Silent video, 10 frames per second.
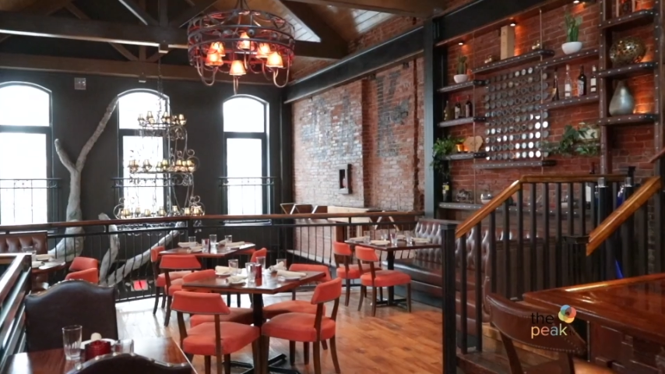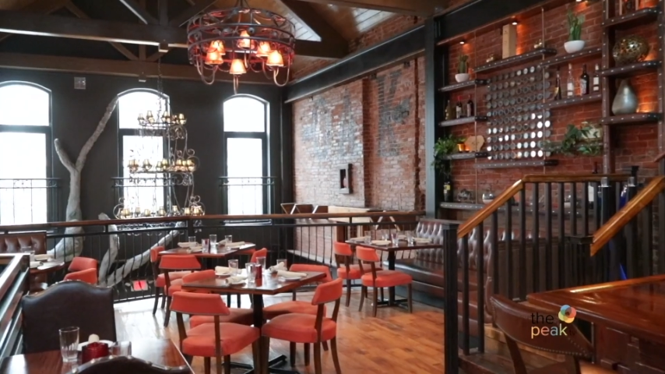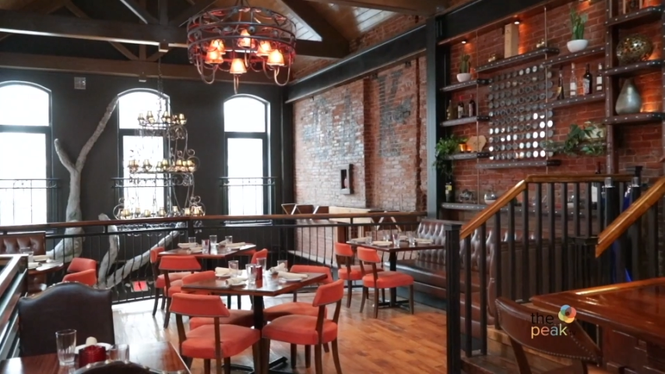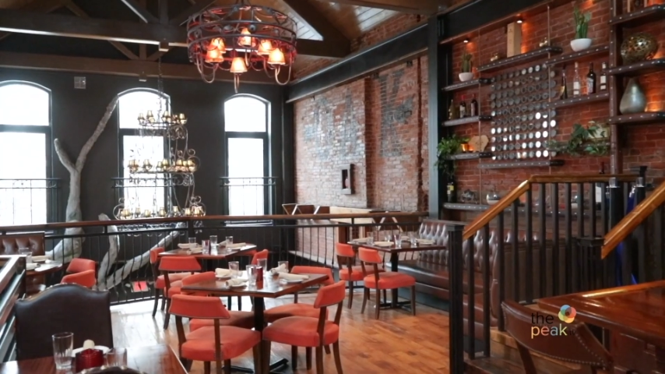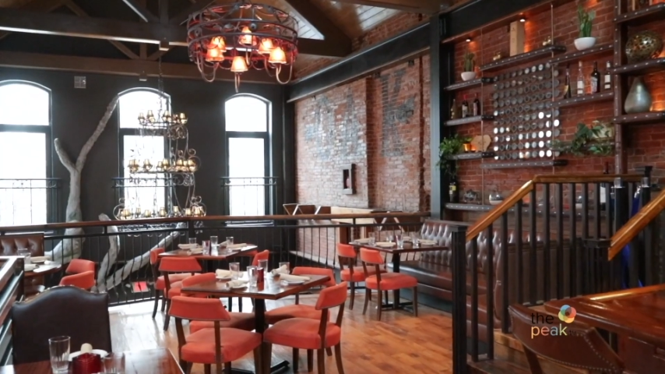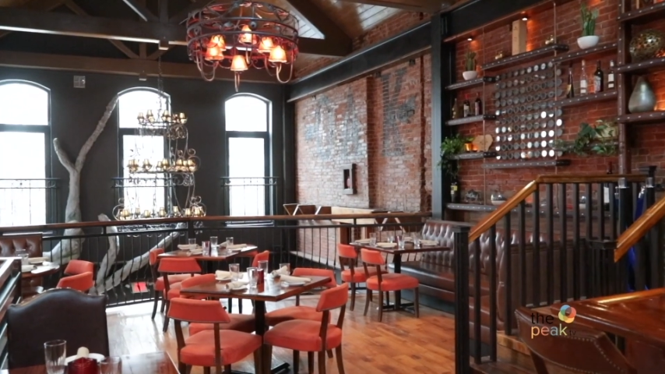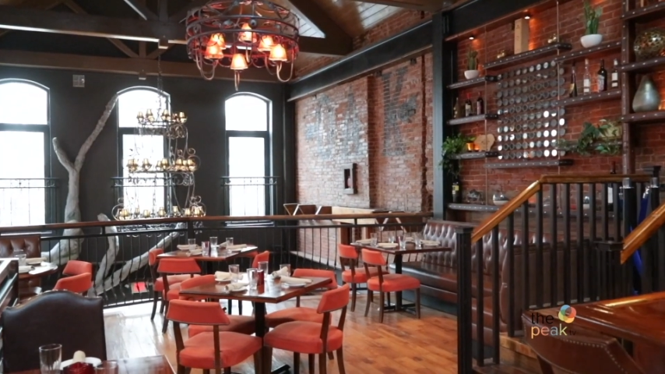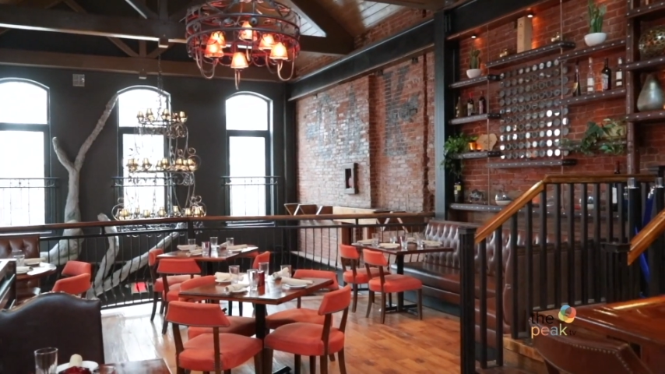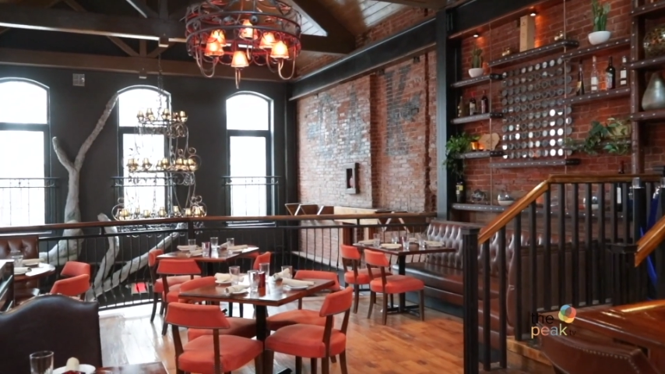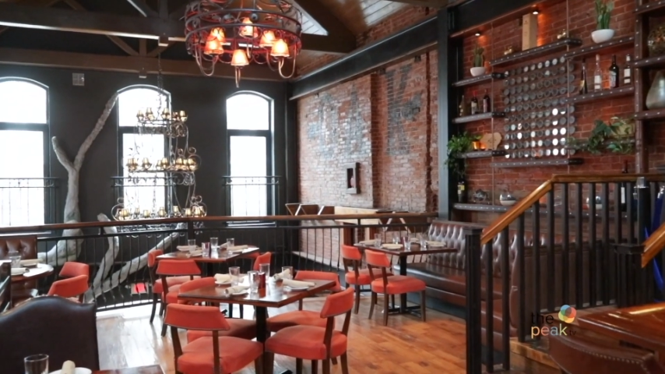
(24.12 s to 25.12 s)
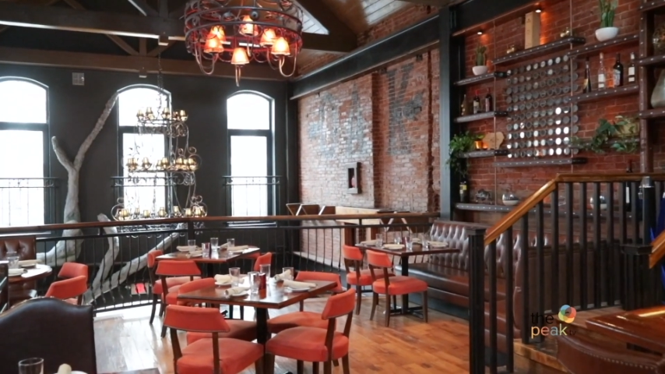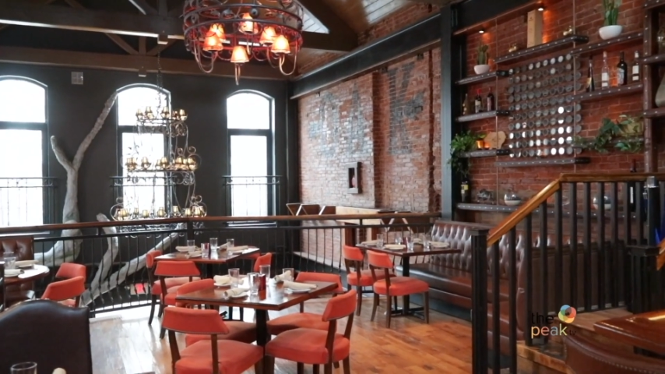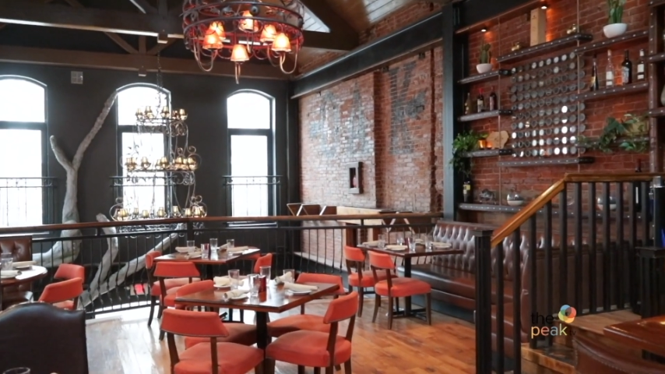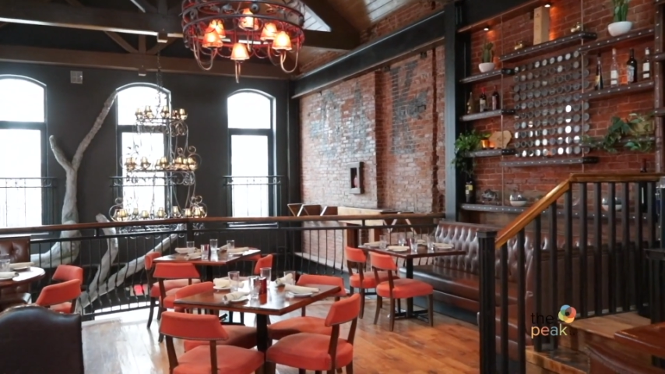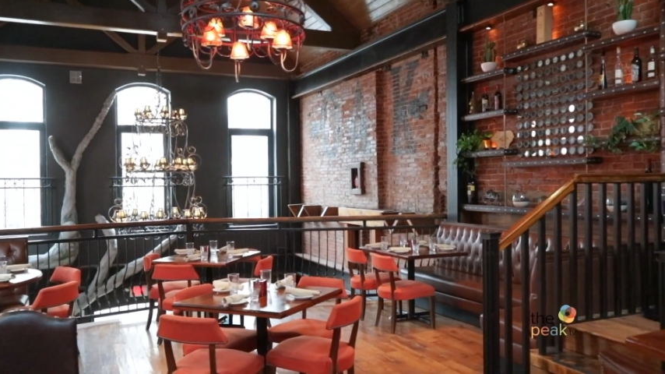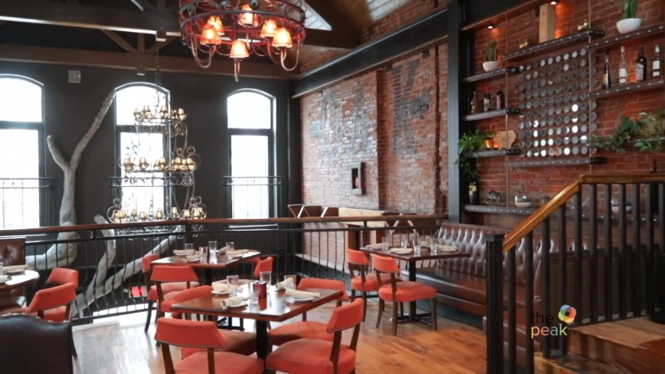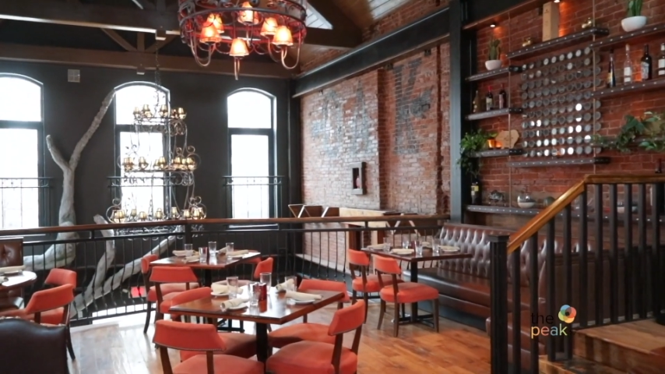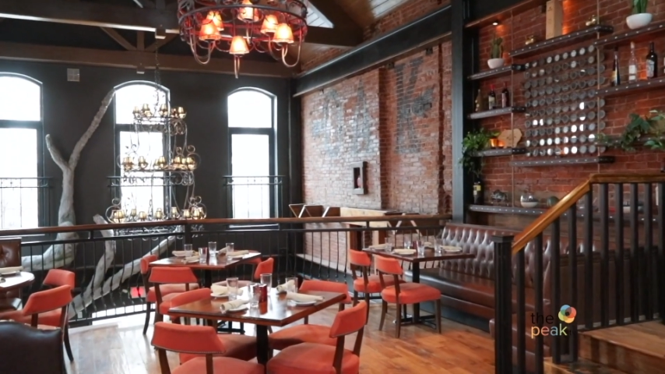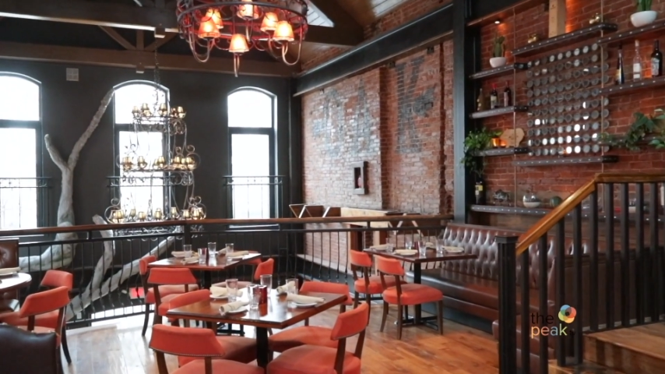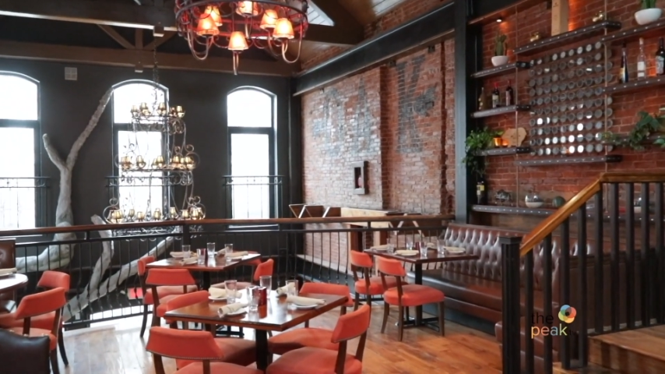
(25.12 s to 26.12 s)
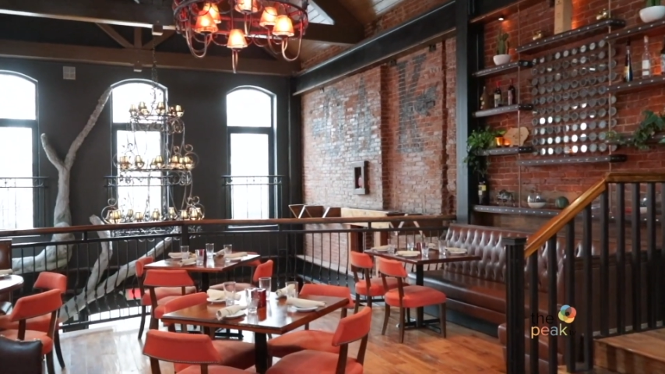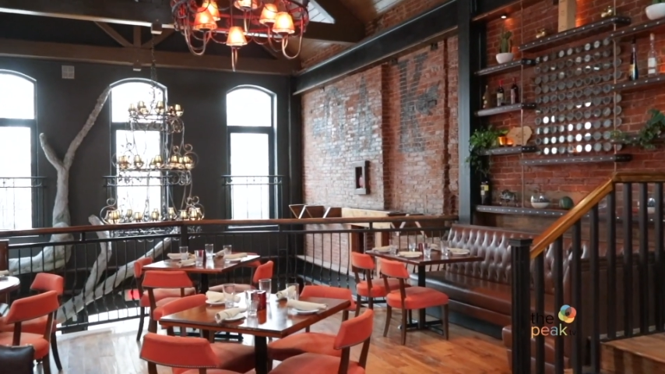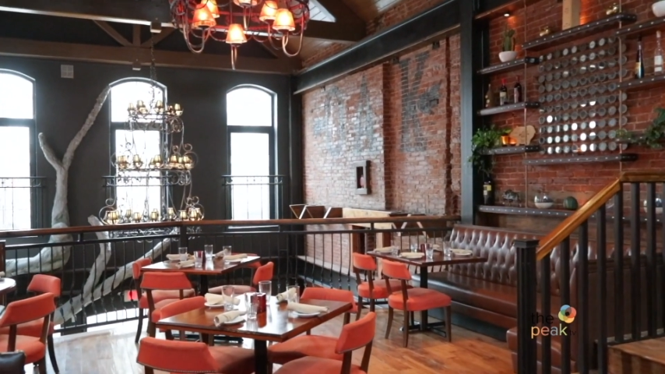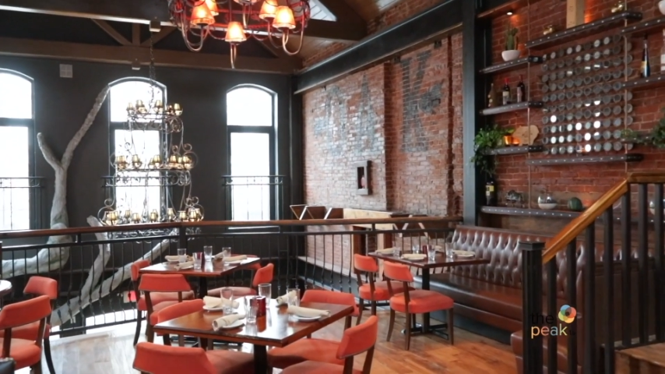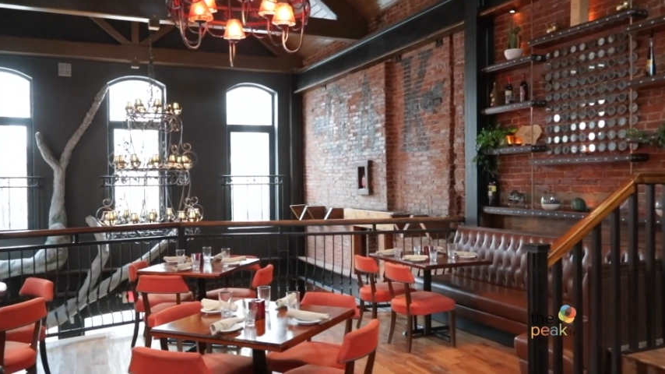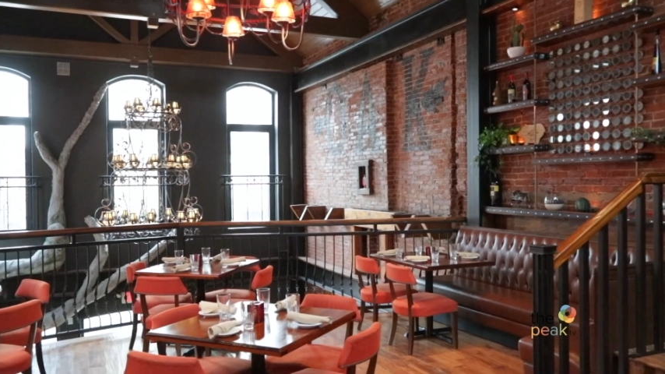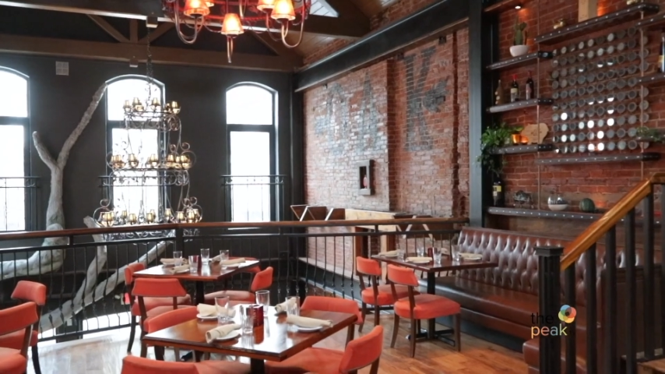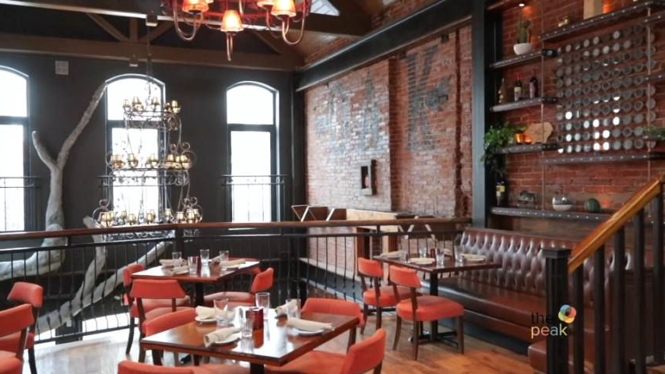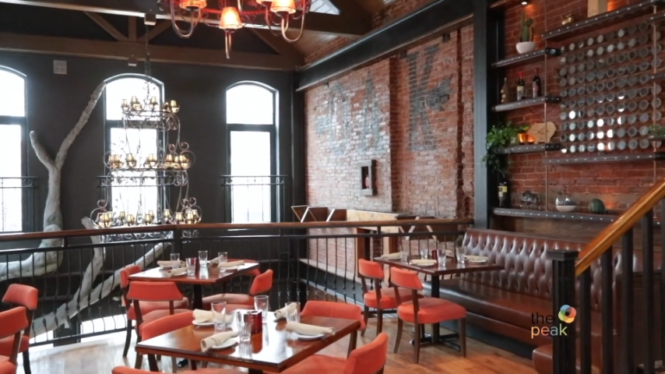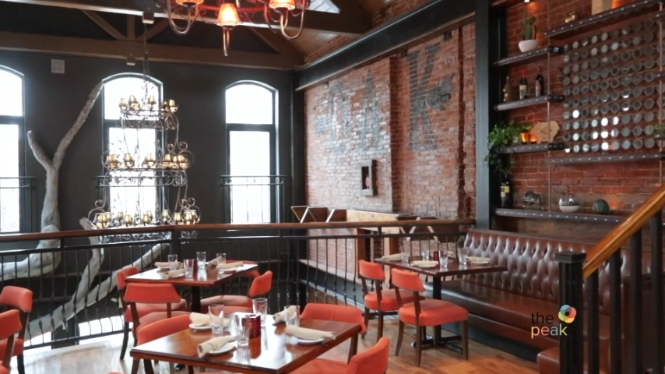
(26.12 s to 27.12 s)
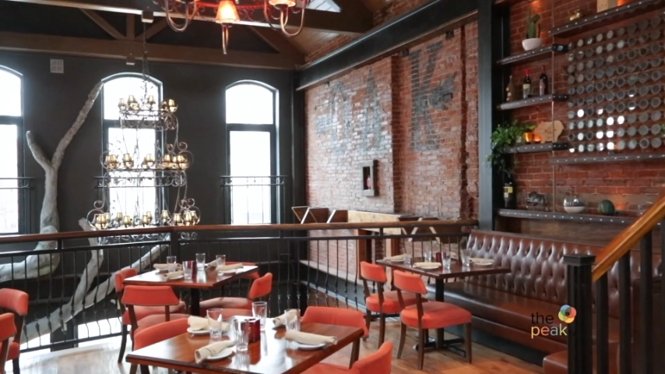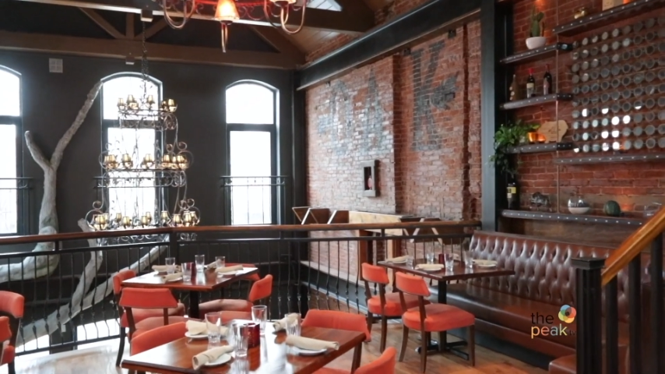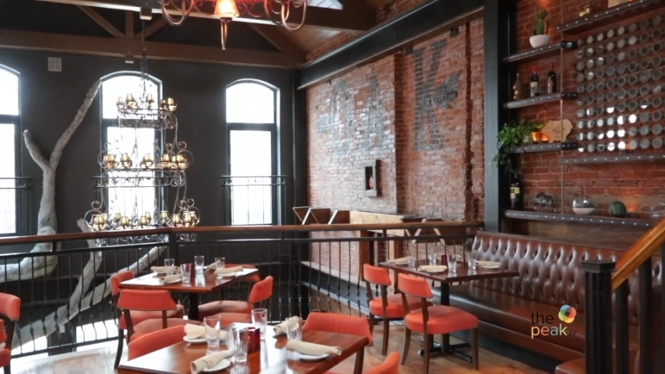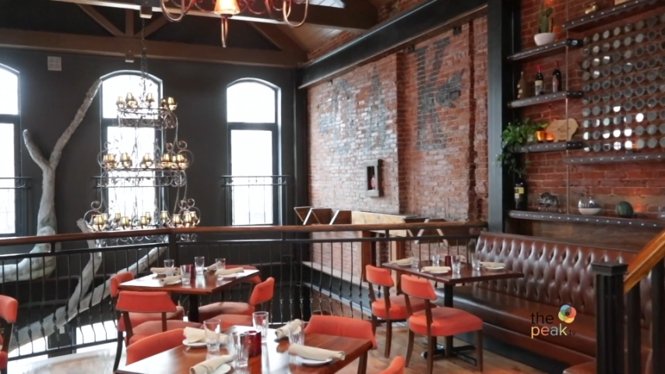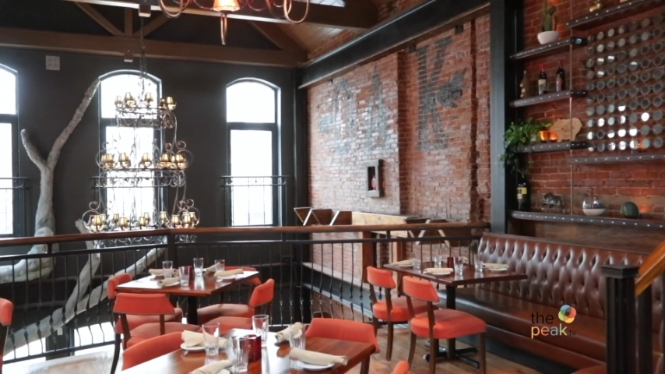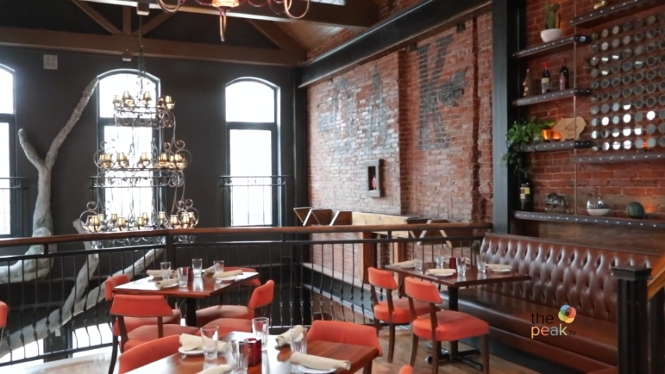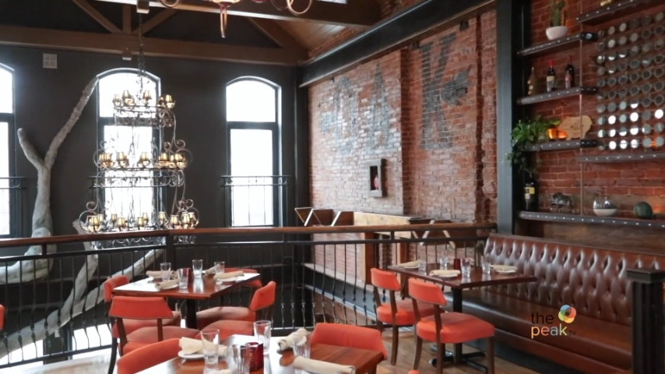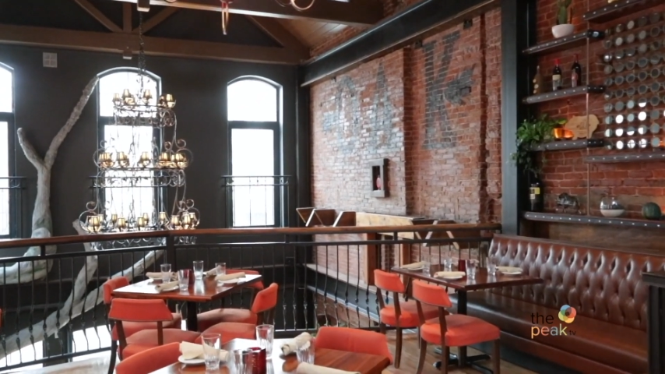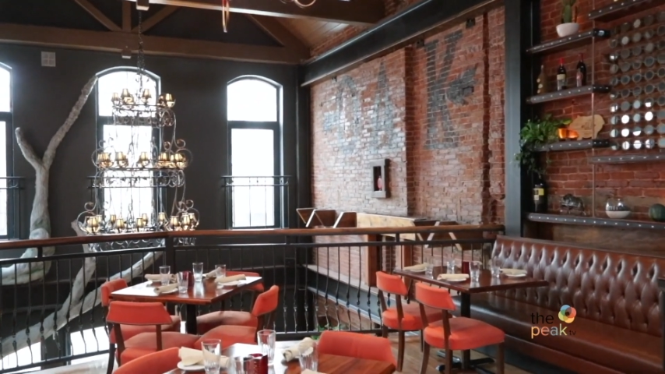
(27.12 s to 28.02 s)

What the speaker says: Nobody's mouth can be seen.